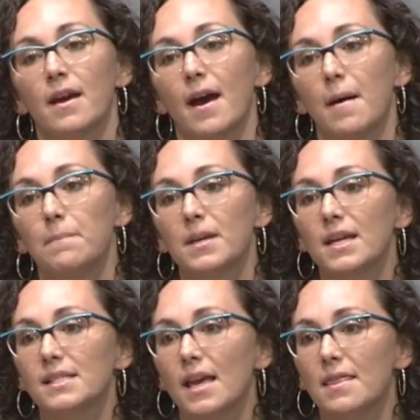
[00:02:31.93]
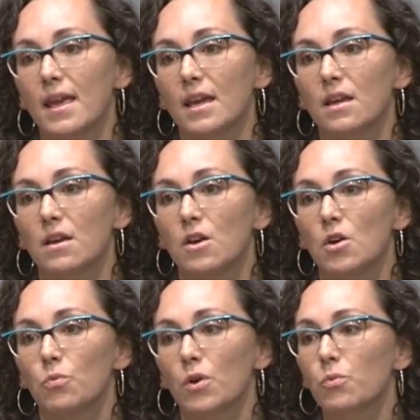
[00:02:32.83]
Um, because I think
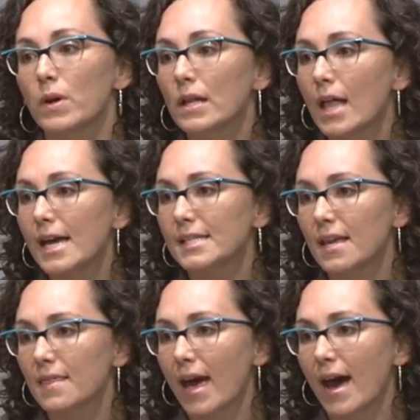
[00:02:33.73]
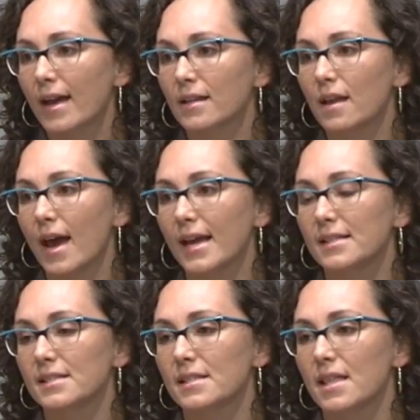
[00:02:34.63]
we're realizing that as